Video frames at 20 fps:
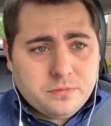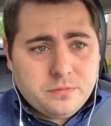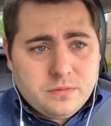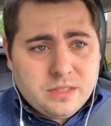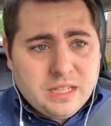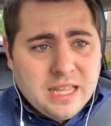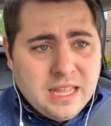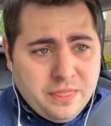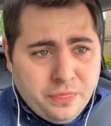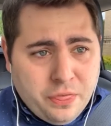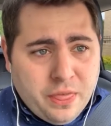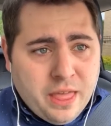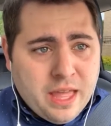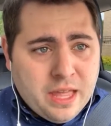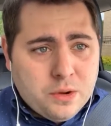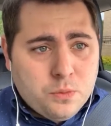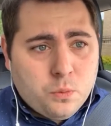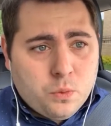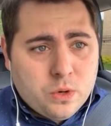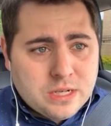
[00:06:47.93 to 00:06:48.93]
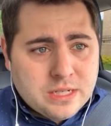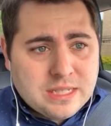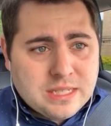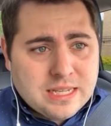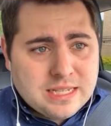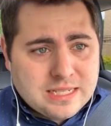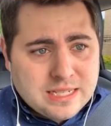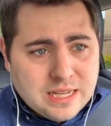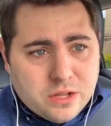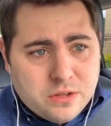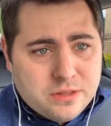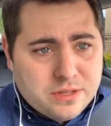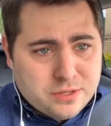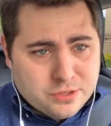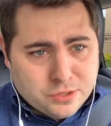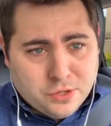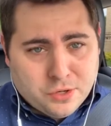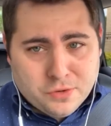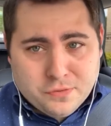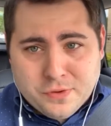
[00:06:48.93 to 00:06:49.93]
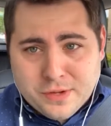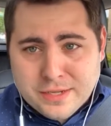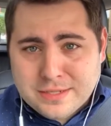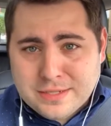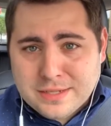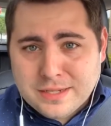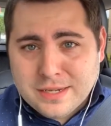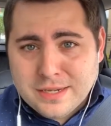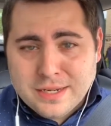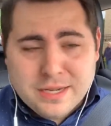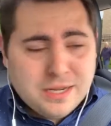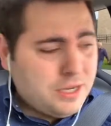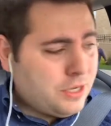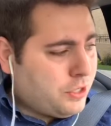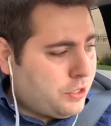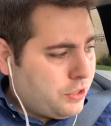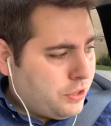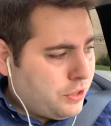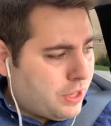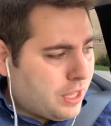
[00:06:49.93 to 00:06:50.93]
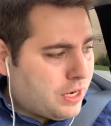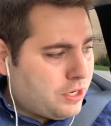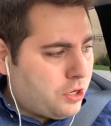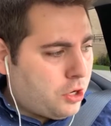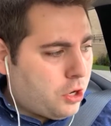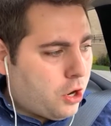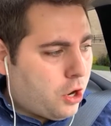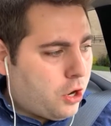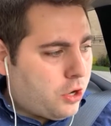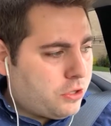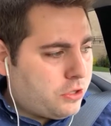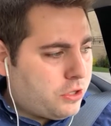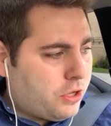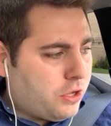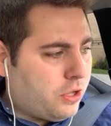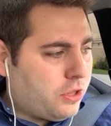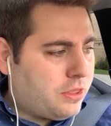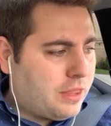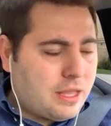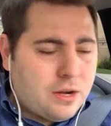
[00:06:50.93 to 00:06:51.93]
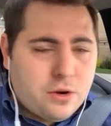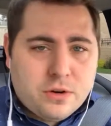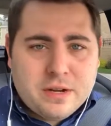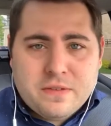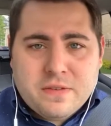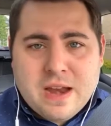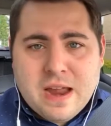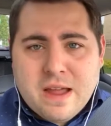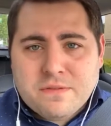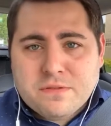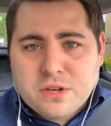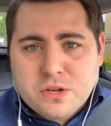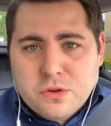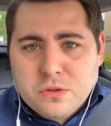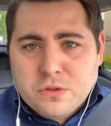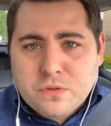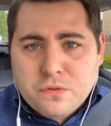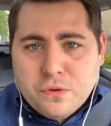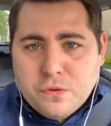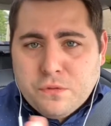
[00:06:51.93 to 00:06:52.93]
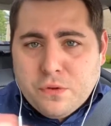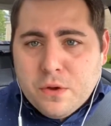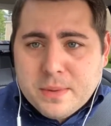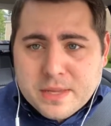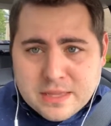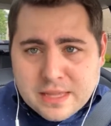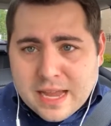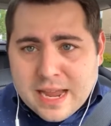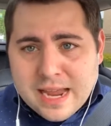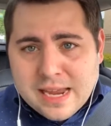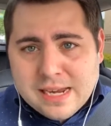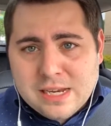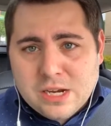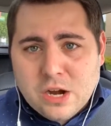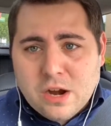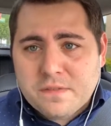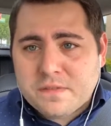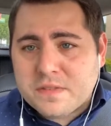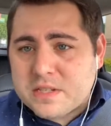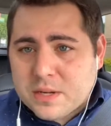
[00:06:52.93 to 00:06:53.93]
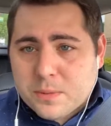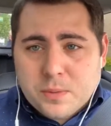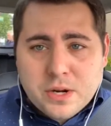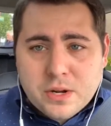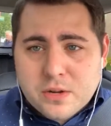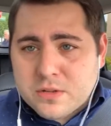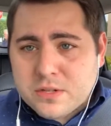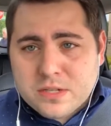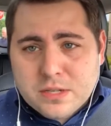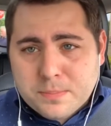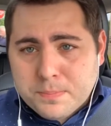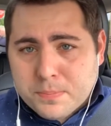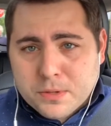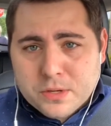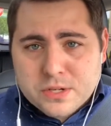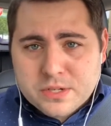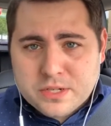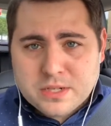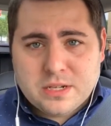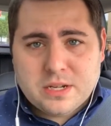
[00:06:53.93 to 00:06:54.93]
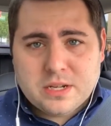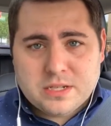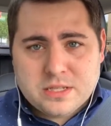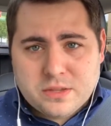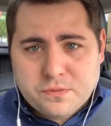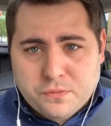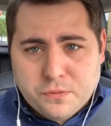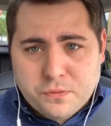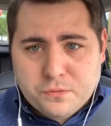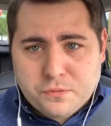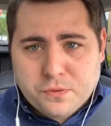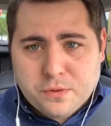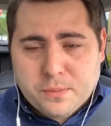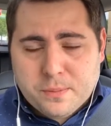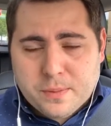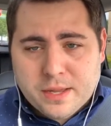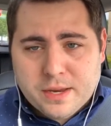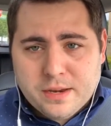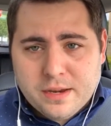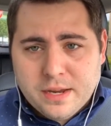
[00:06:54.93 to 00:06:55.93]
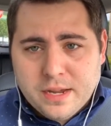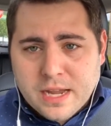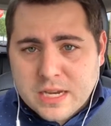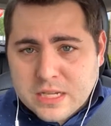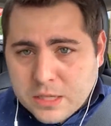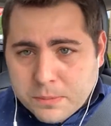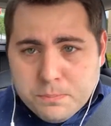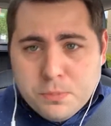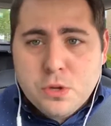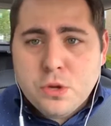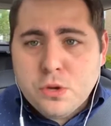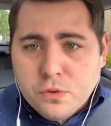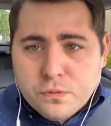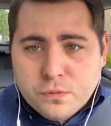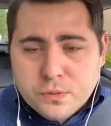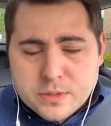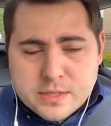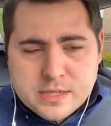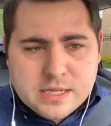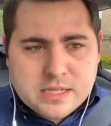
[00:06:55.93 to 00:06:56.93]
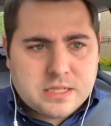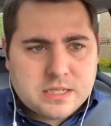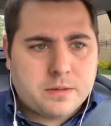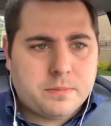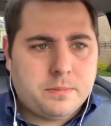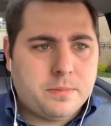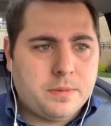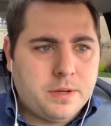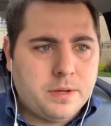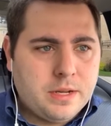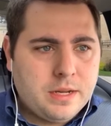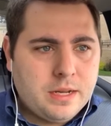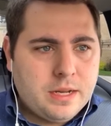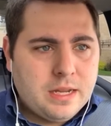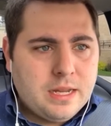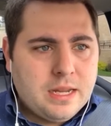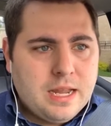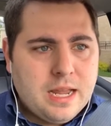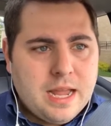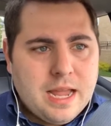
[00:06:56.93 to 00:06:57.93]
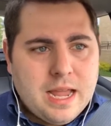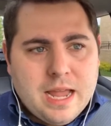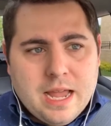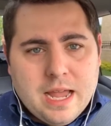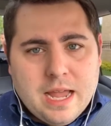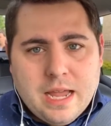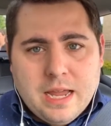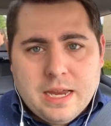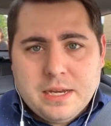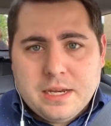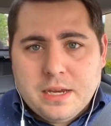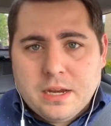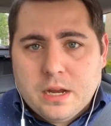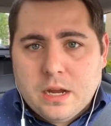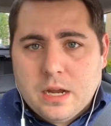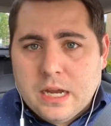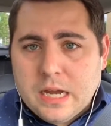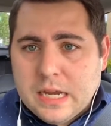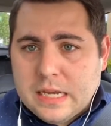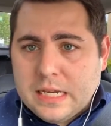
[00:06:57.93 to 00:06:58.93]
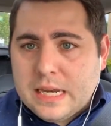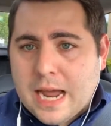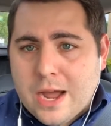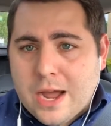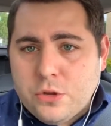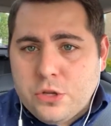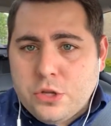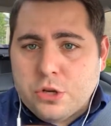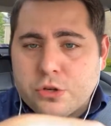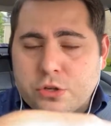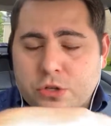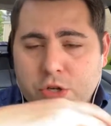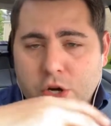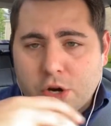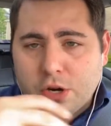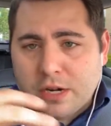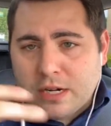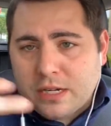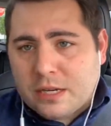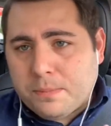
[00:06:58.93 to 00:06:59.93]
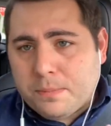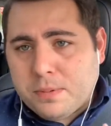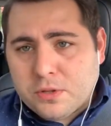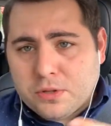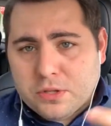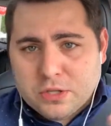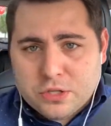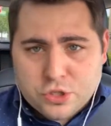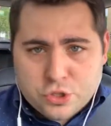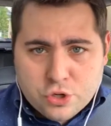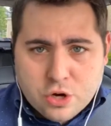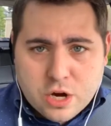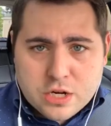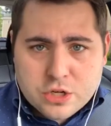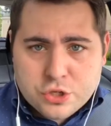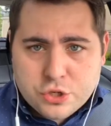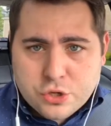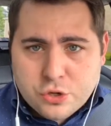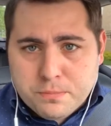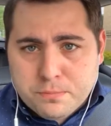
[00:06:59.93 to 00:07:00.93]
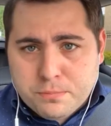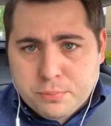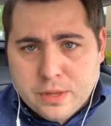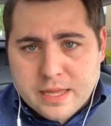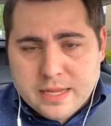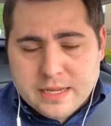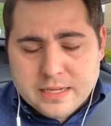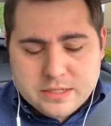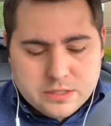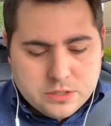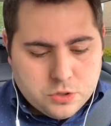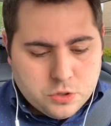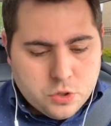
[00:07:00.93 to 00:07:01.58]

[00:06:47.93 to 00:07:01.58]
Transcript: and then once they sell the service, then they don't even have to do the fulfillment. They hand it off to someone else. The person does the fulfillment. It's a beautiful system. And now you're starting to build the structure in place